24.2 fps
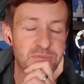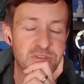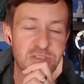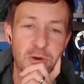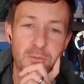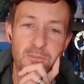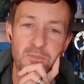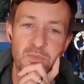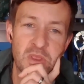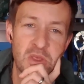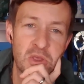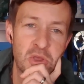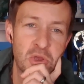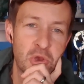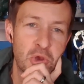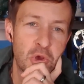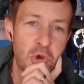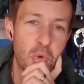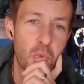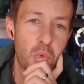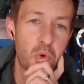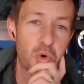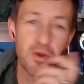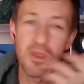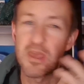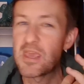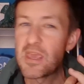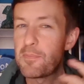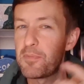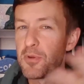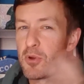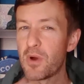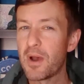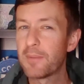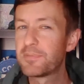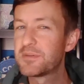So we'll keep
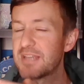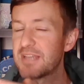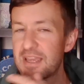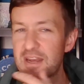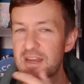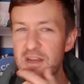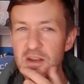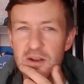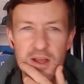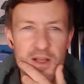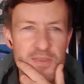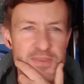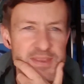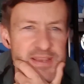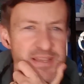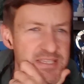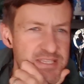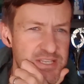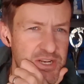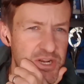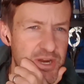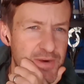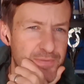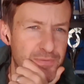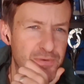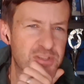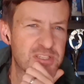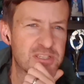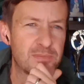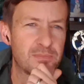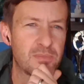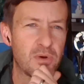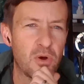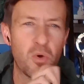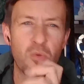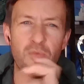you updated on this and offer
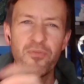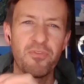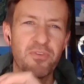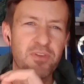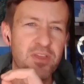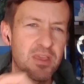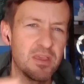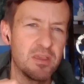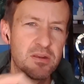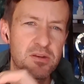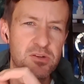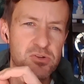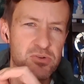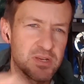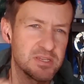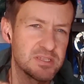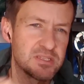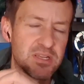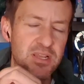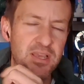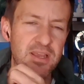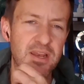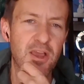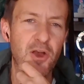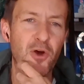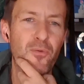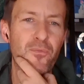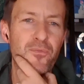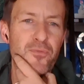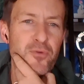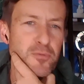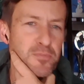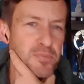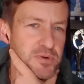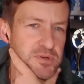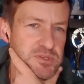some hopefully interesting and
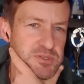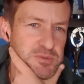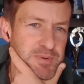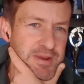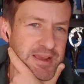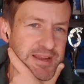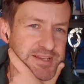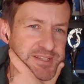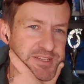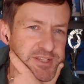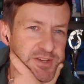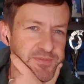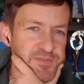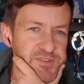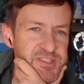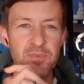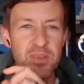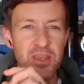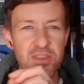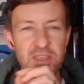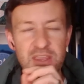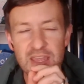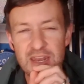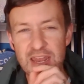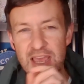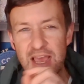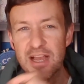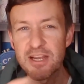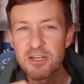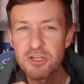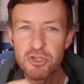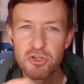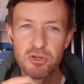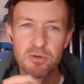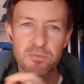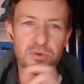helpful perspectives. I think an
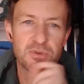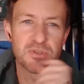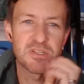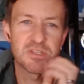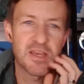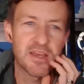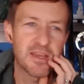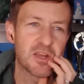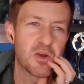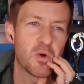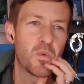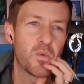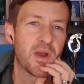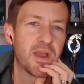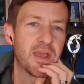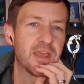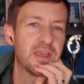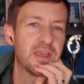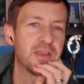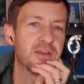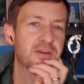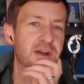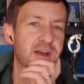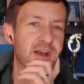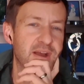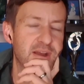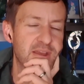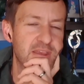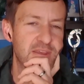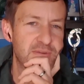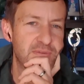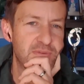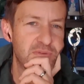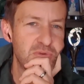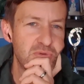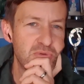actionable takeaway,
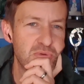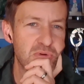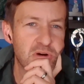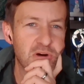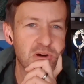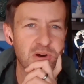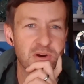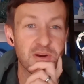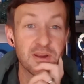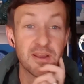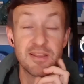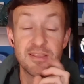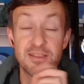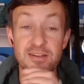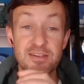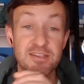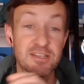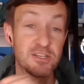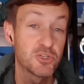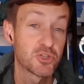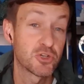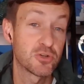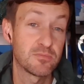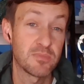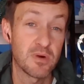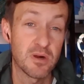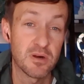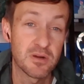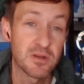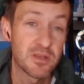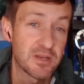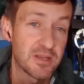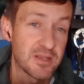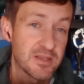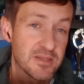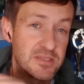if you are in the digital
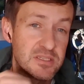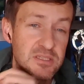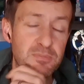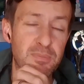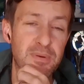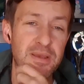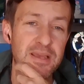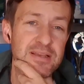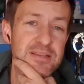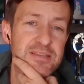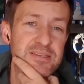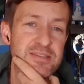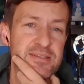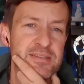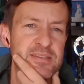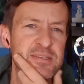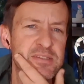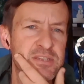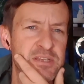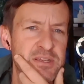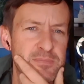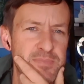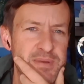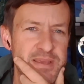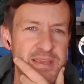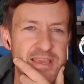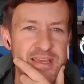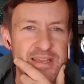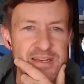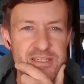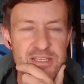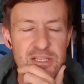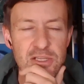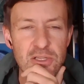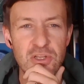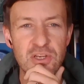marketing space, is to
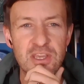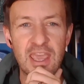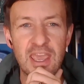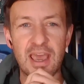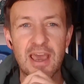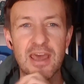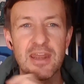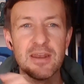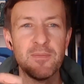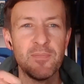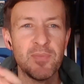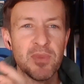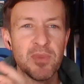begin to look at